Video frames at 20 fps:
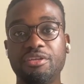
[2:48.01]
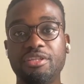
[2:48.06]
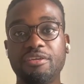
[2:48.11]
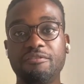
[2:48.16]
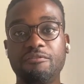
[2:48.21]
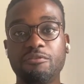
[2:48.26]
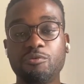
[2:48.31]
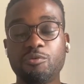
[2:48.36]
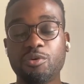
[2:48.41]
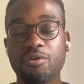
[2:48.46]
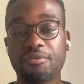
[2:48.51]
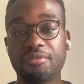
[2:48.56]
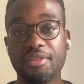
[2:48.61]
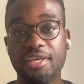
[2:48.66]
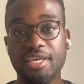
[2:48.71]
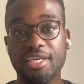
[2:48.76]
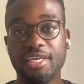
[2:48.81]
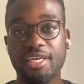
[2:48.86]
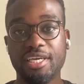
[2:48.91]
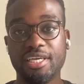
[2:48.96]
a different way of
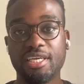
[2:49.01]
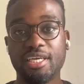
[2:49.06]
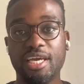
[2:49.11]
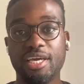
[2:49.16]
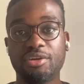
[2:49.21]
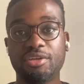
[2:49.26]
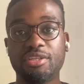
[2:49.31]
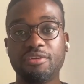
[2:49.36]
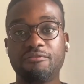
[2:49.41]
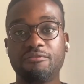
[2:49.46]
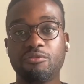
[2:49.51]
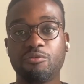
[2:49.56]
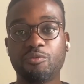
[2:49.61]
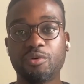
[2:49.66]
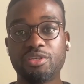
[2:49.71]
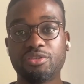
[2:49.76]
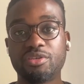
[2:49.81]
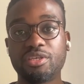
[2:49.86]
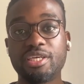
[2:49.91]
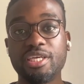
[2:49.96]
thinking and a different
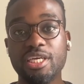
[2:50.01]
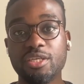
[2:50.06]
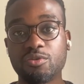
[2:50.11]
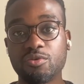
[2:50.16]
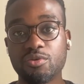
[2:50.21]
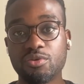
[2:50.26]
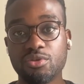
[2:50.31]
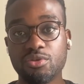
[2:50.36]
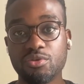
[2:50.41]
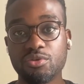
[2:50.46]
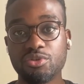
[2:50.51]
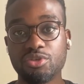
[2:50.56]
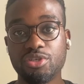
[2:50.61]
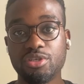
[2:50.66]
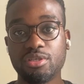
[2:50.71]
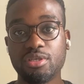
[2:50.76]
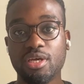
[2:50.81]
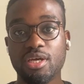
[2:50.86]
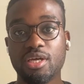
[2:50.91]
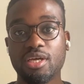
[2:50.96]
way to get to a
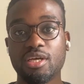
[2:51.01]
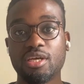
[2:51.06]
solution